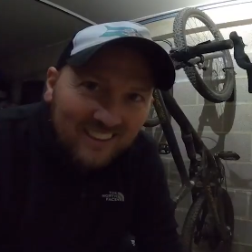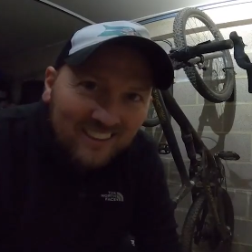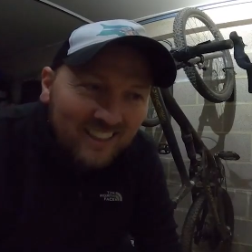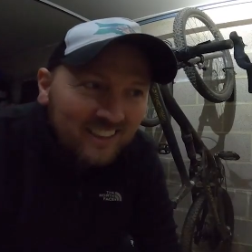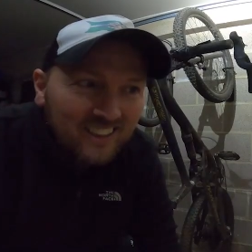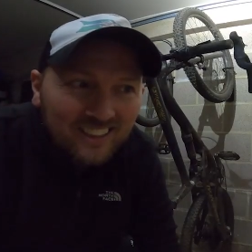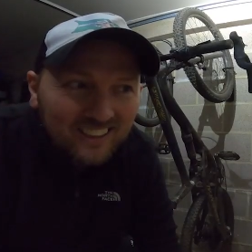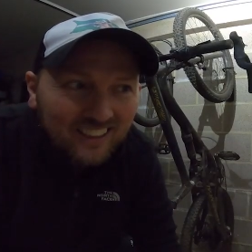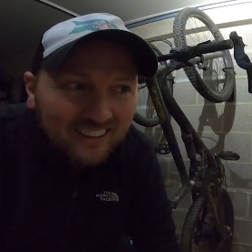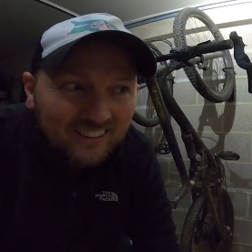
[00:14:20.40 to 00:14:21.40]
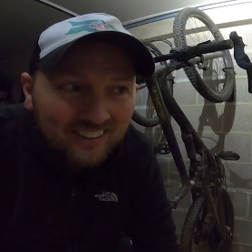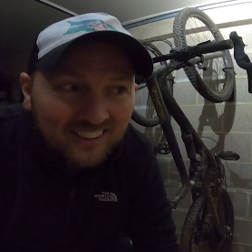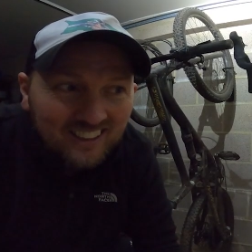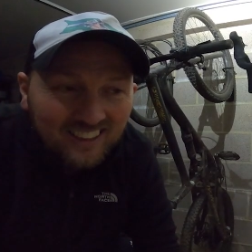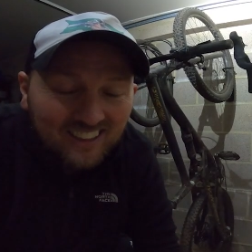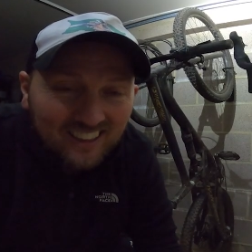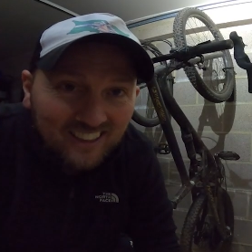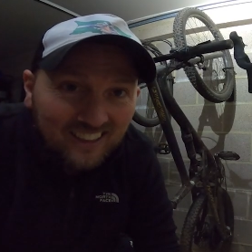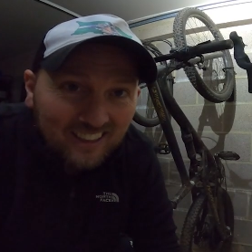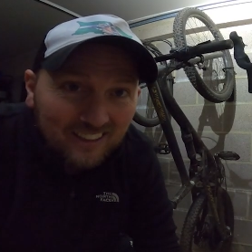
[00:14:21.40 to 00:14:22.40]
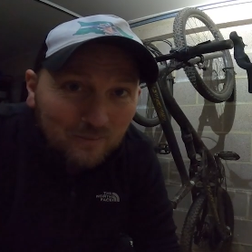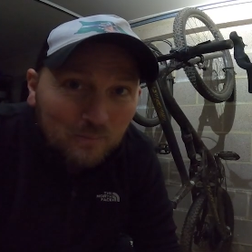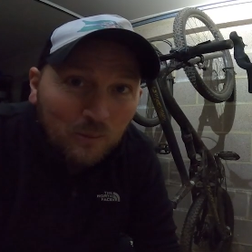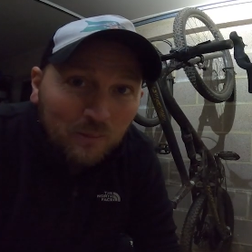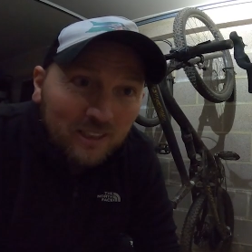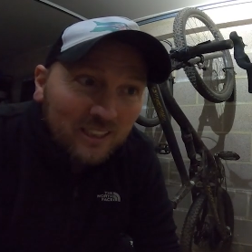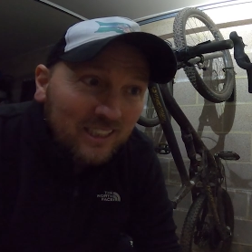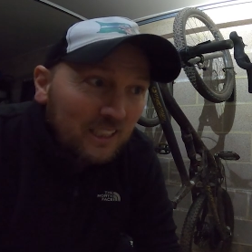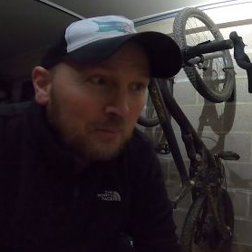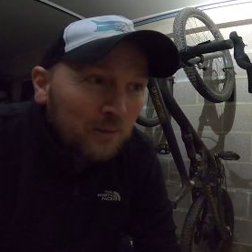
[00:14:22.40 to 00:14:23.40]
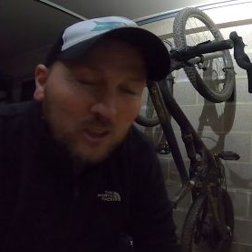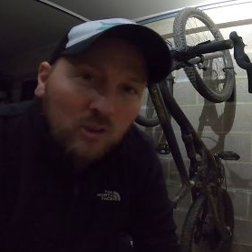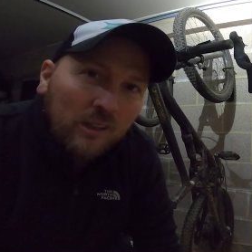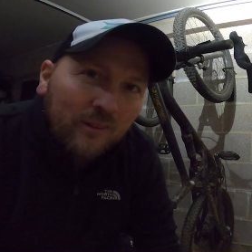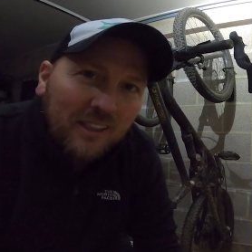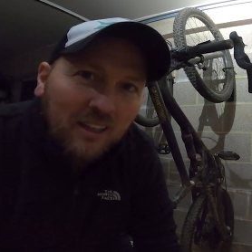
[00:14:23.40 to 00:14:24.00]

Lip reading: Sends it down probably the steepest trail at